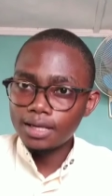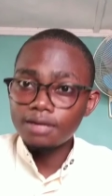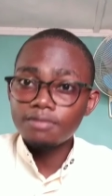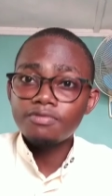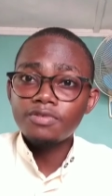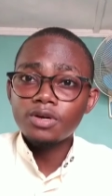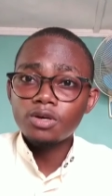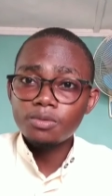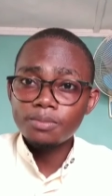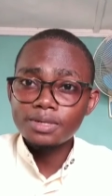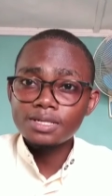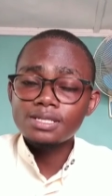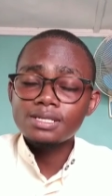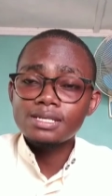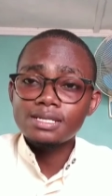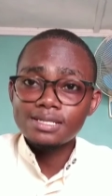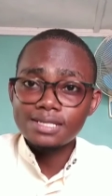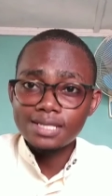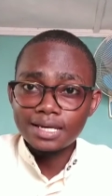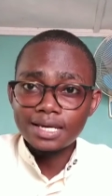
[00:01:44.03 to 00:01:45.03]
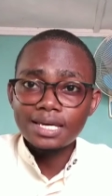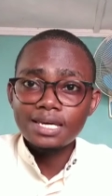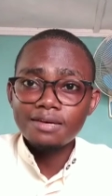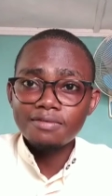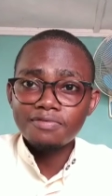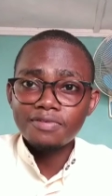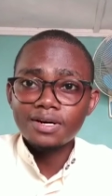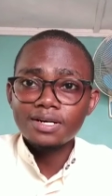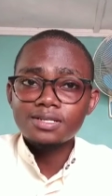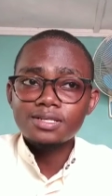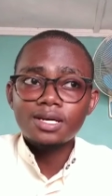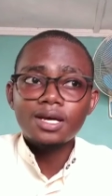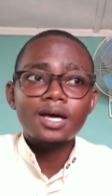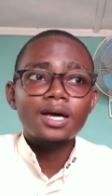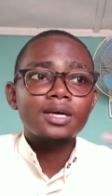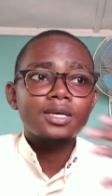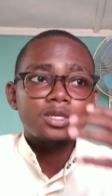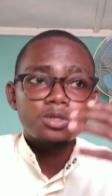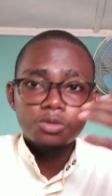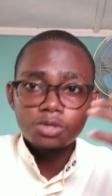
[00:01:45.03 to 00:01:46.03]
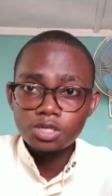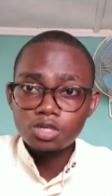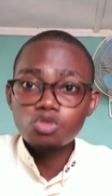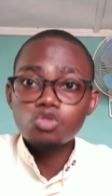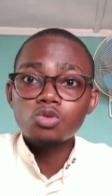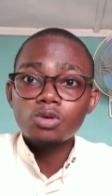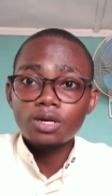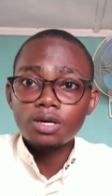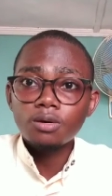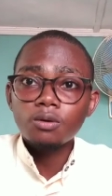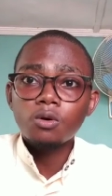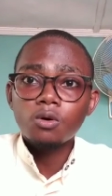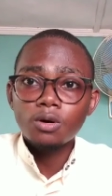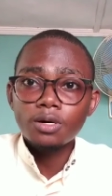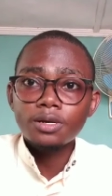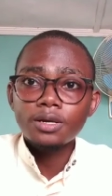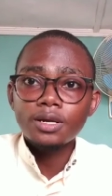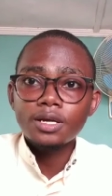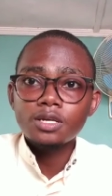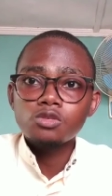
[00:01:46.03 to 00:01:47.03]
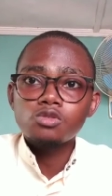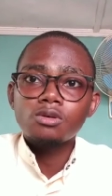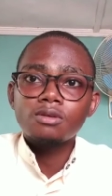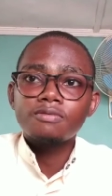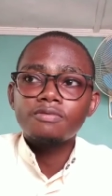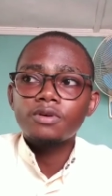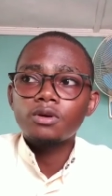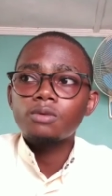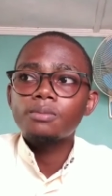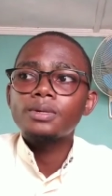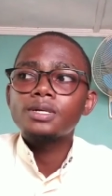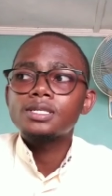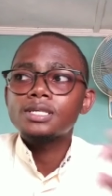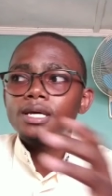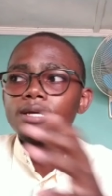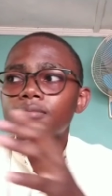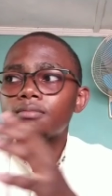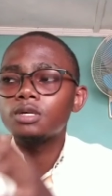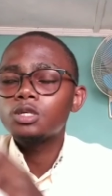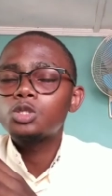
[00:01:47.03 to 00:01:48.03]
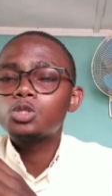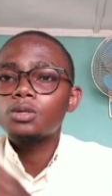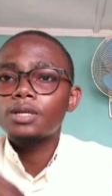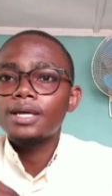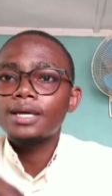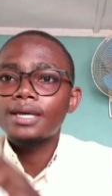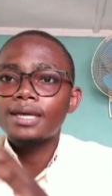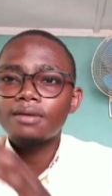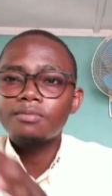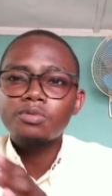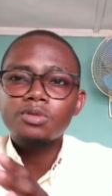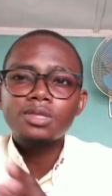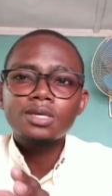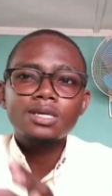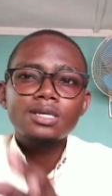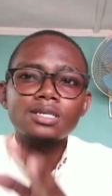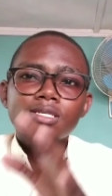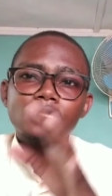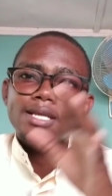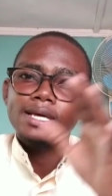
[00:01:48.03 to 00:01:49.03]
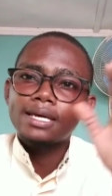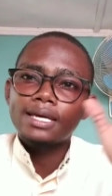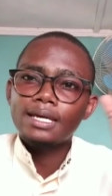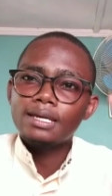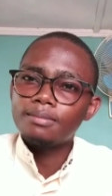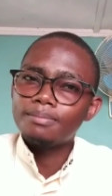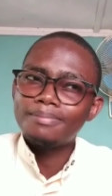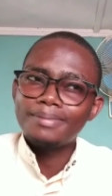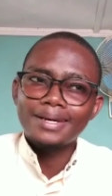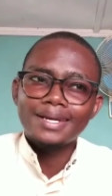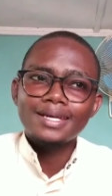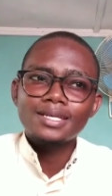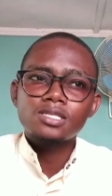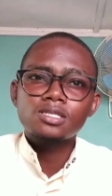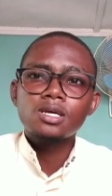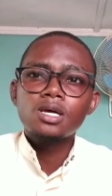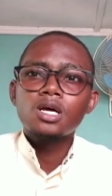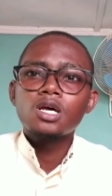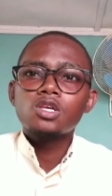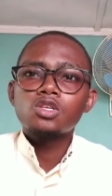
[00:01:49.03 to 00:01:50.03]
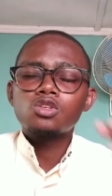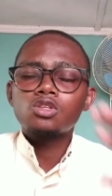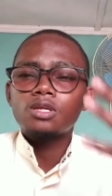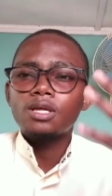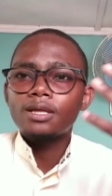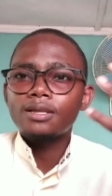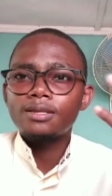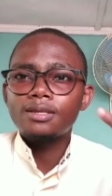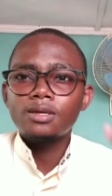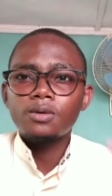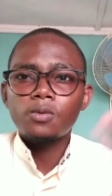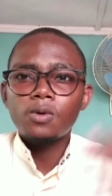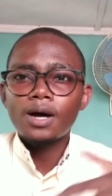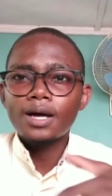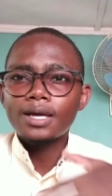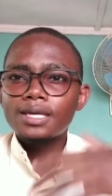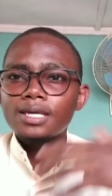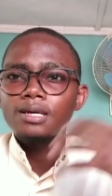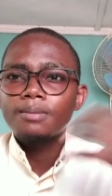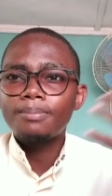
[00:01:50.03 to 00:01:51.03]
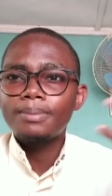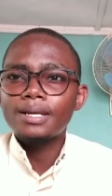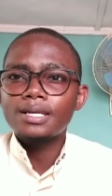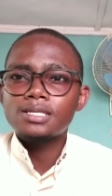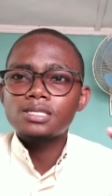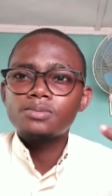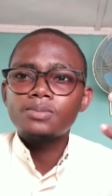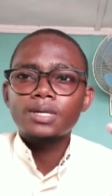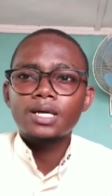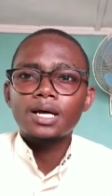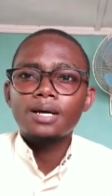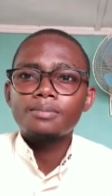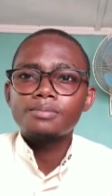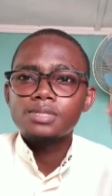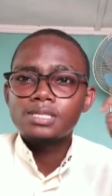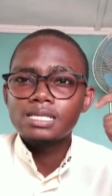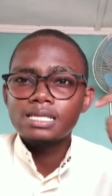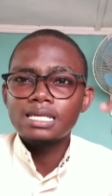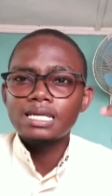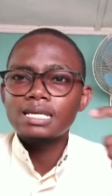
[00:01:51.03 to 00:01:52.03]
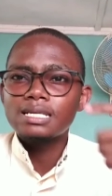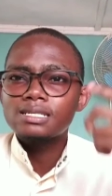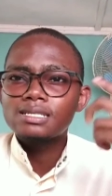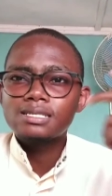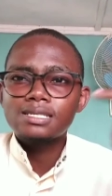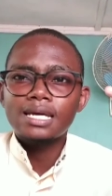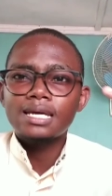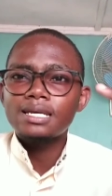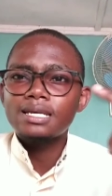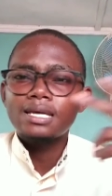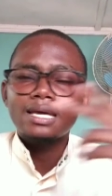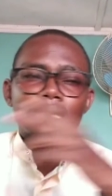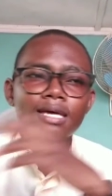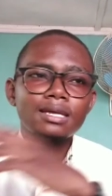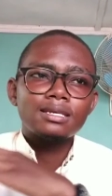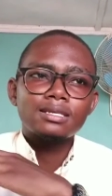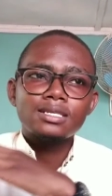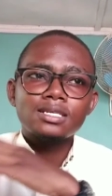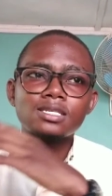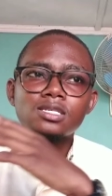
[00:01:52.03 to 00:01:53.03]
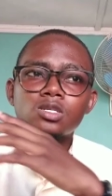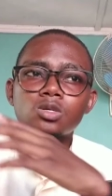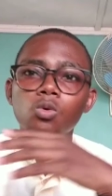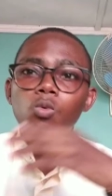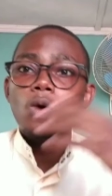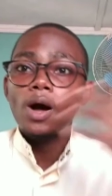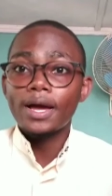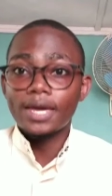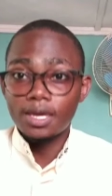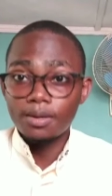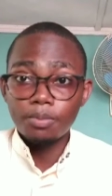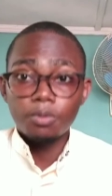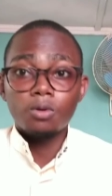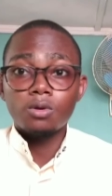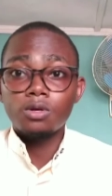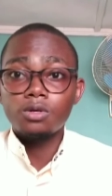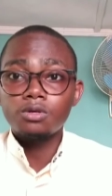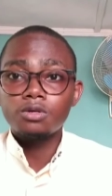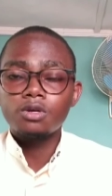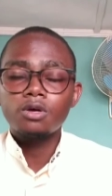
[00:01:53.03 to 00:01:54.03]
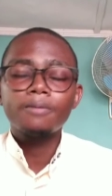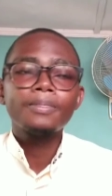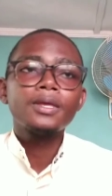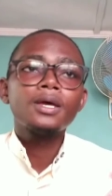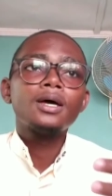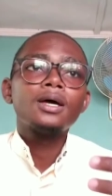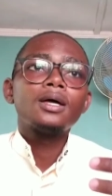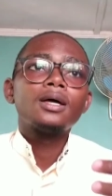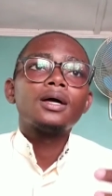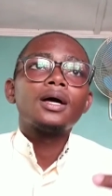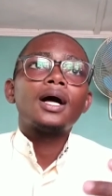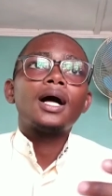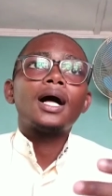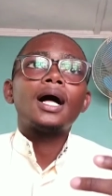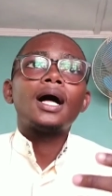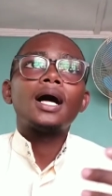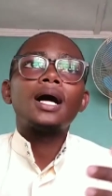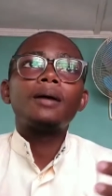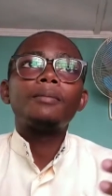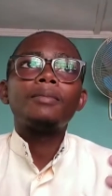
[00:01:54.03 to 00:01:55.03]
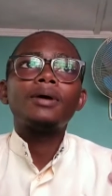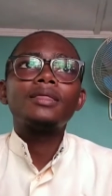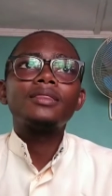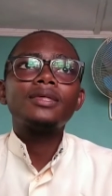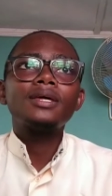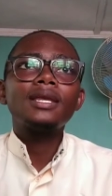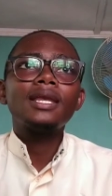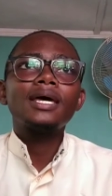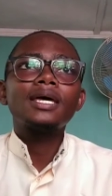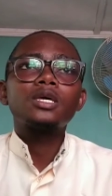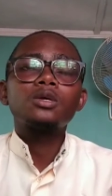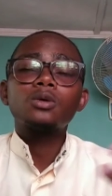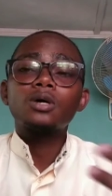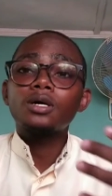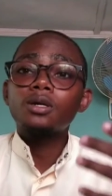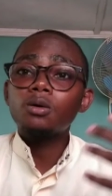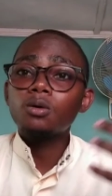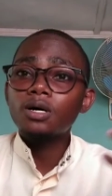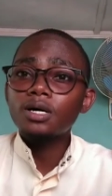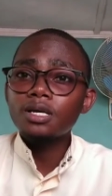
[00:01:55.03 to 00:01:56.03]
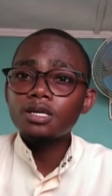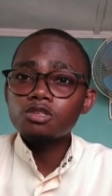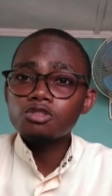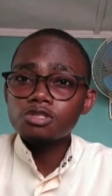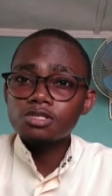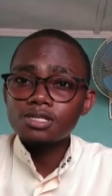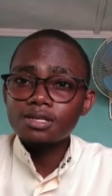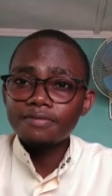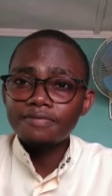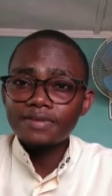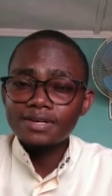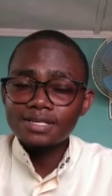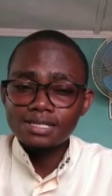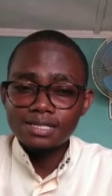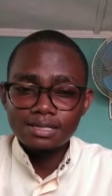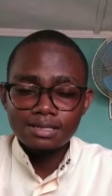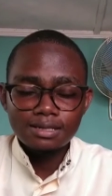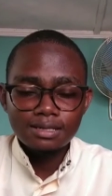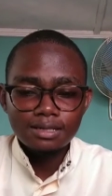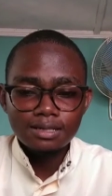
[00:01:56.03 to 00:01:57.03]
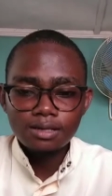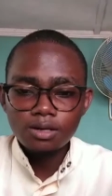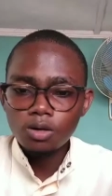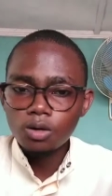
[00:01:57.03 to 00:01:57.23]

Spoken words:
Environment is a key factor. You need to organize your environment and make sure like everything is like in place, so that the working place becomes neat, tidy, and just workable, you know. And then like you can organize yourself, as in